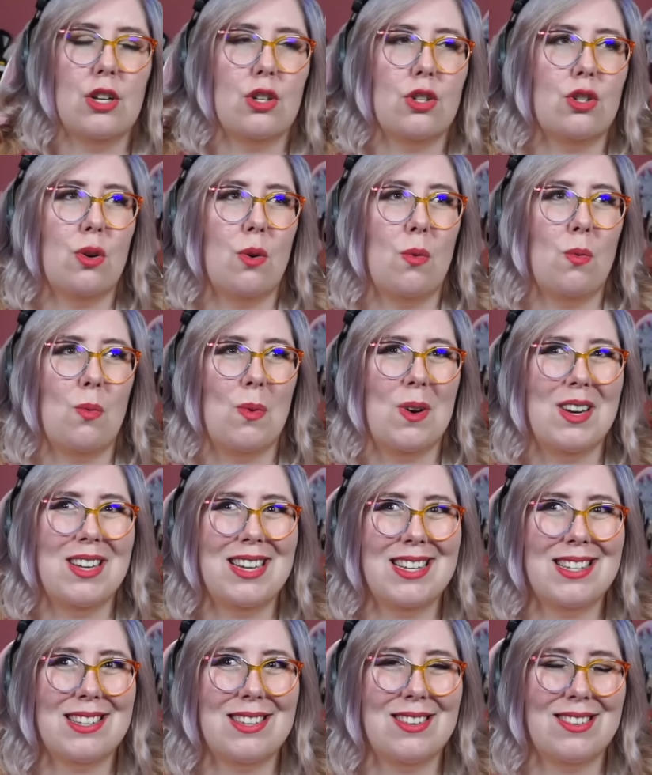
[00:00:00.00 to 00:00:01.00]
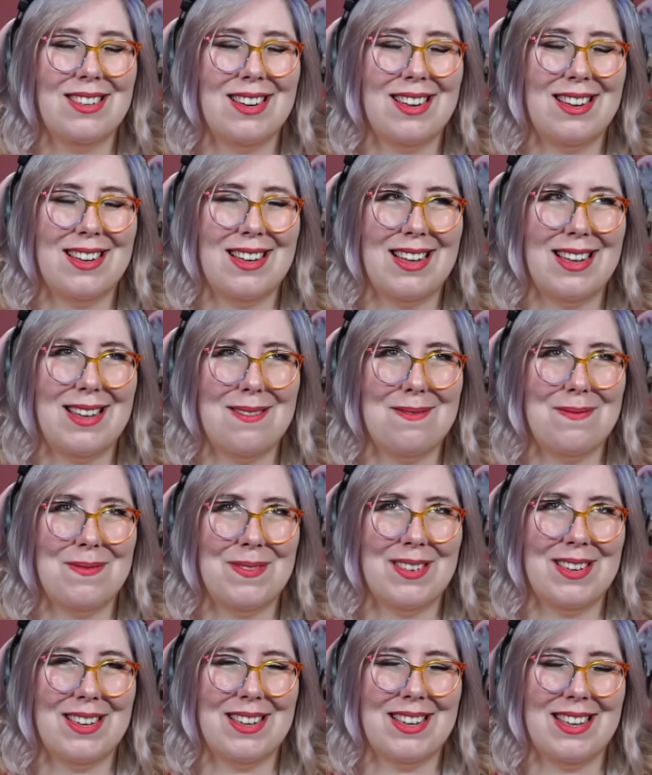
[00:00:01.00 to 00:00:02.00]
So what is gonna
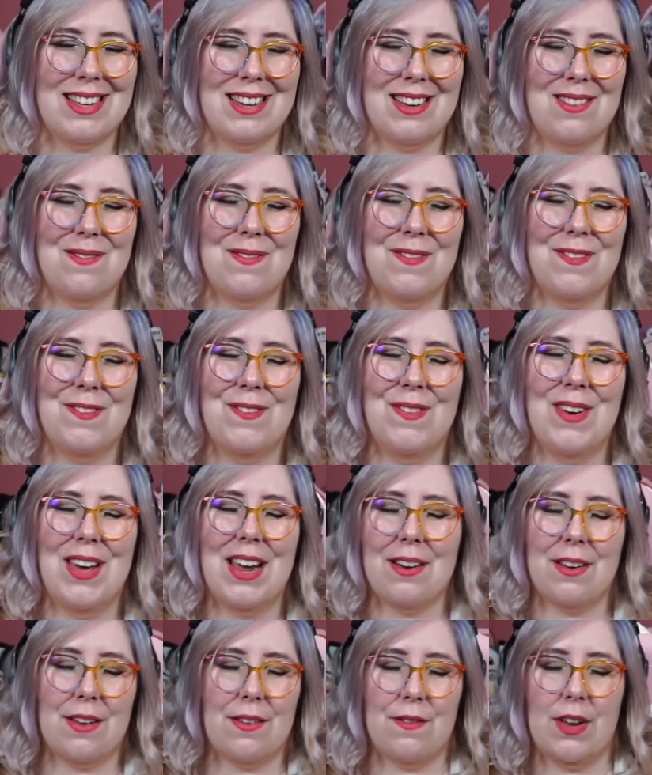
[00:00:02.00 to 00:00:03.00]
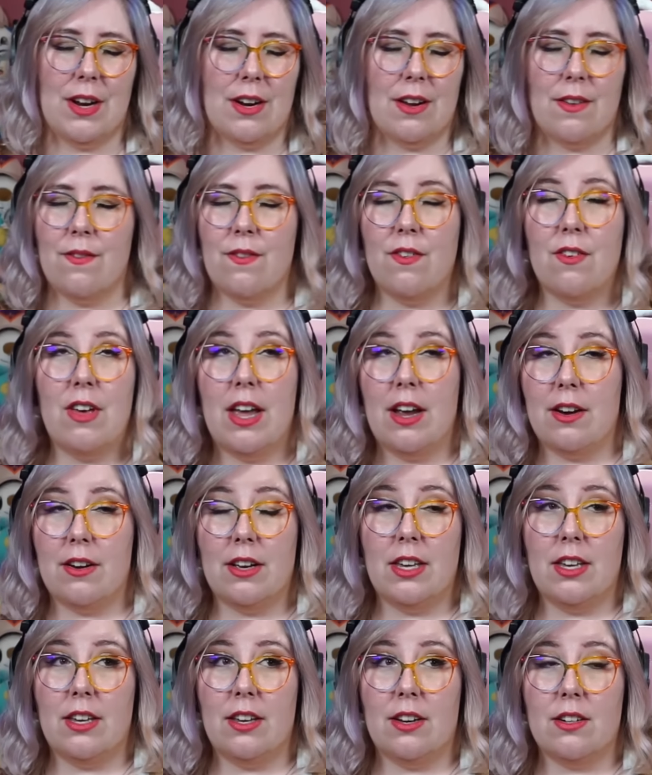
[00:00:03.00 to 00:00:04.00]
happen? I'm very very
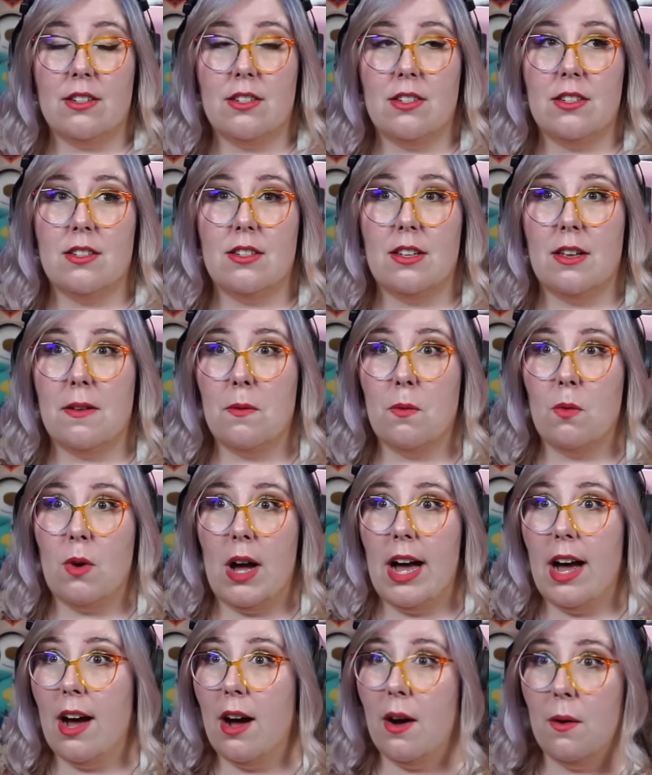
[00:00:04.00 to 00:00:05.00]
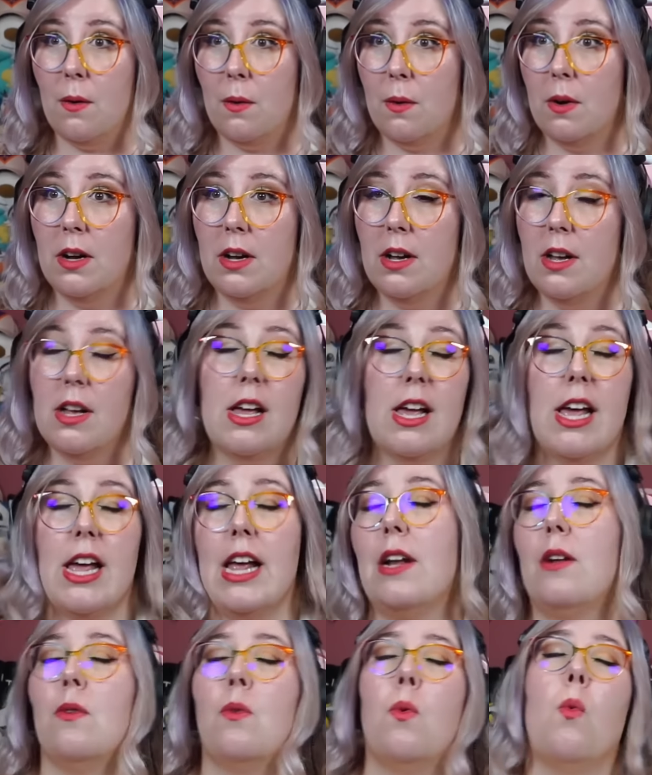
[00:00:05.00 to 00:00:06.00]
very curious to see how
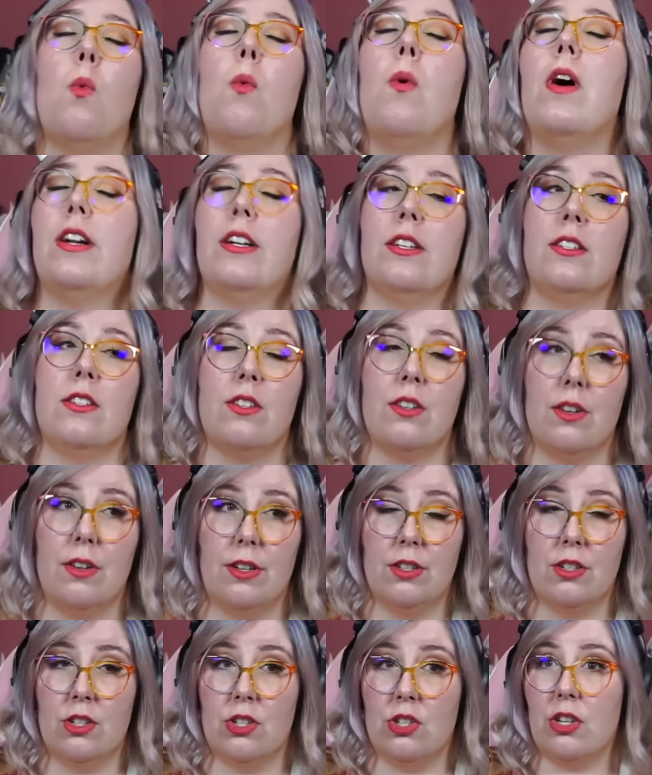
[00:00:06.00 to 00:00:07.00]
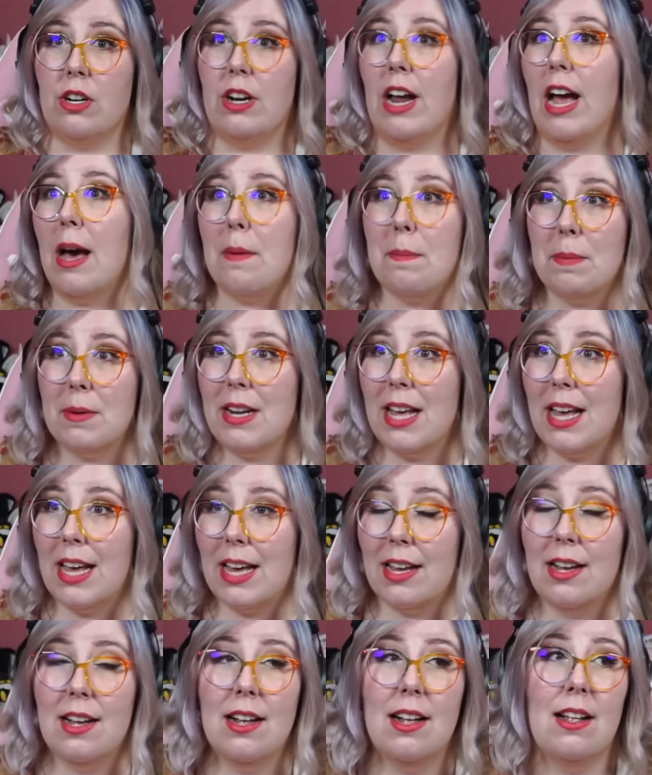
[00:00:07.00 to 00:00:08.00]
and what is going to start
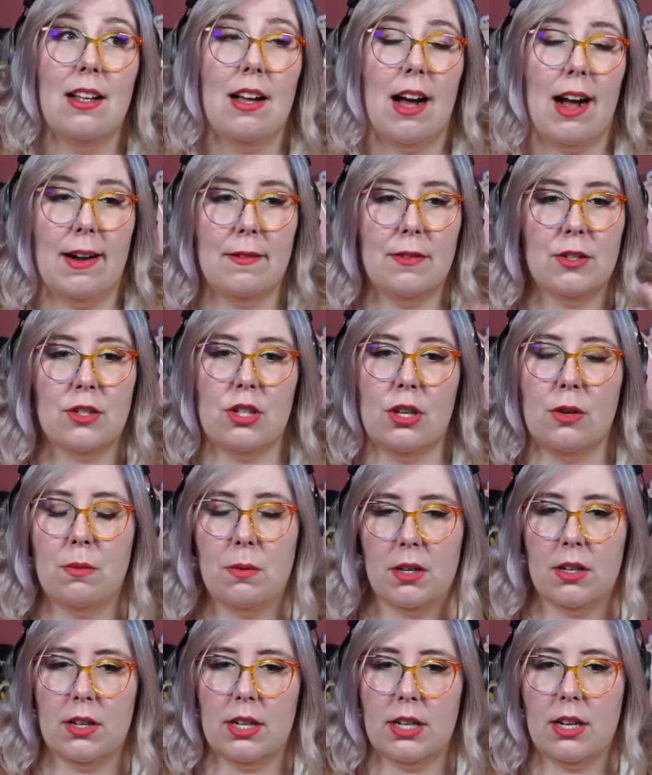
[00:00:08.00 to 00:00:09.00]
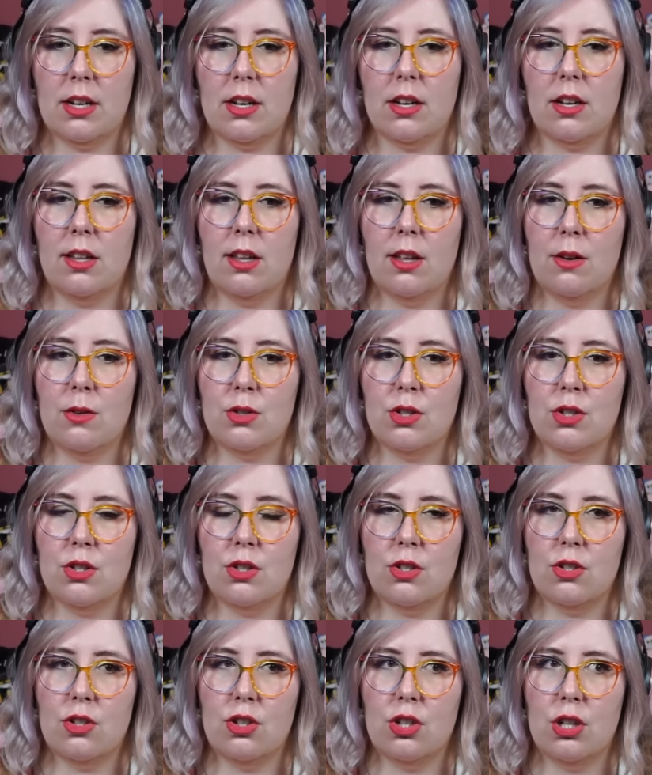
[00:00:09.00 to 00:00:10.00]
happening. Obviously, we are getting
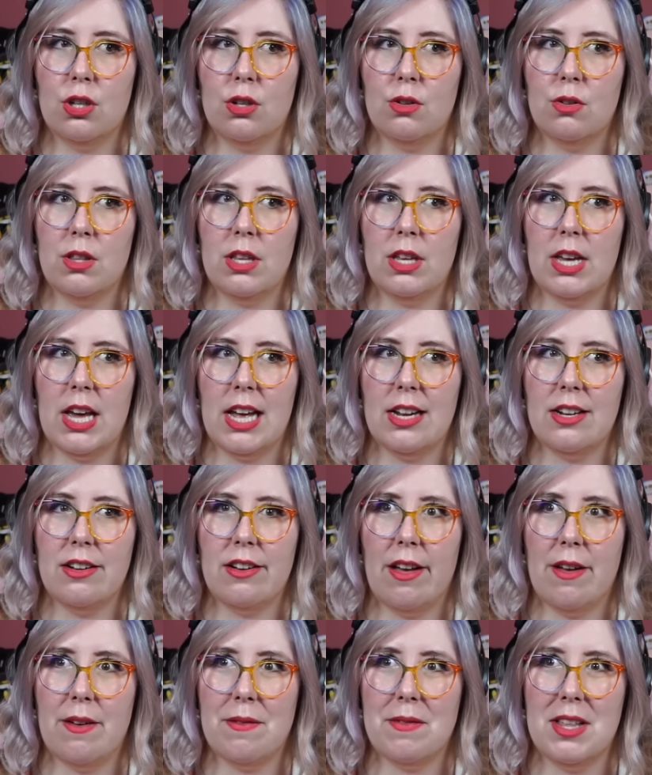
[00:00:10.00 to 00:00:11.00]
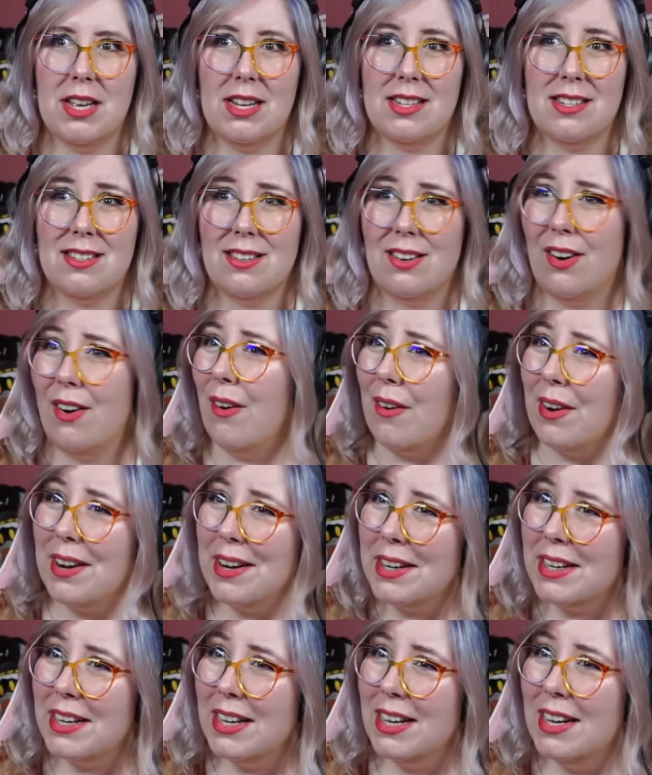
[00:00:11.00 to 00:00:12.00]
close to the end of this
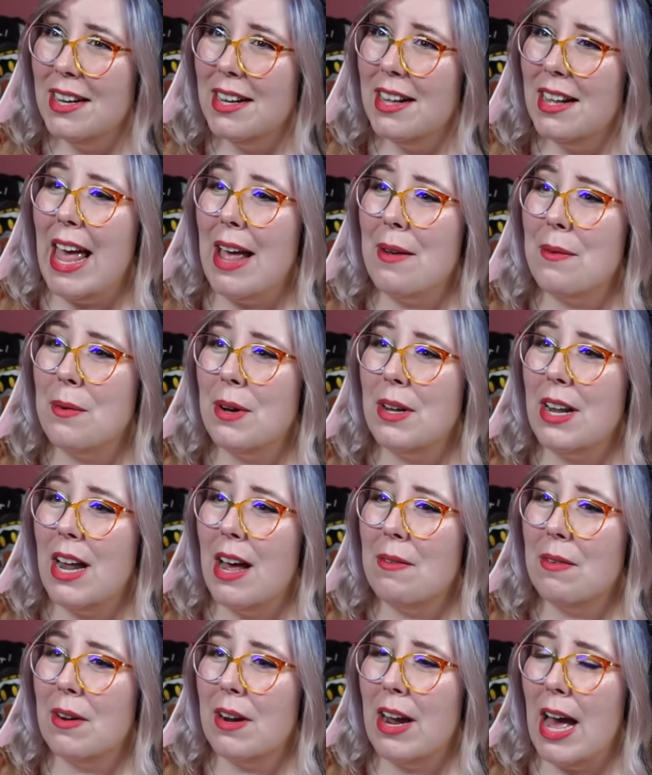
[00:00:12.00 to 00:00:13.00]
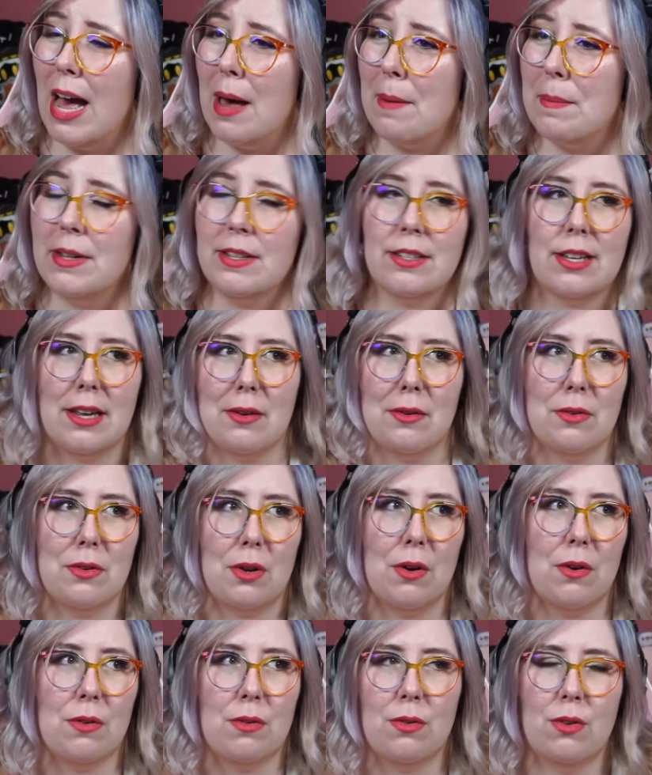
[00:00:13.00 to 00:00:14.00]
arc, and whatever happens, I don't
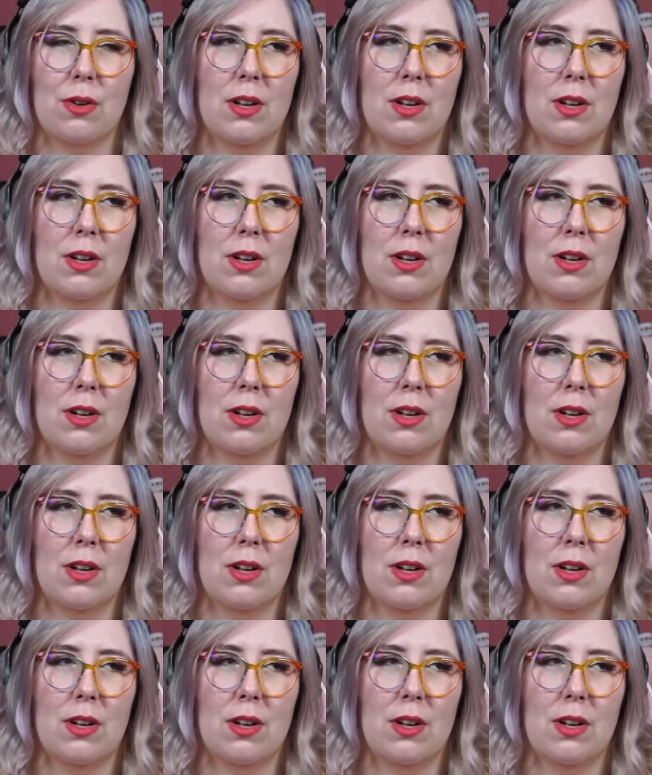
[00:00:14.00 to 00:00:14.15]
know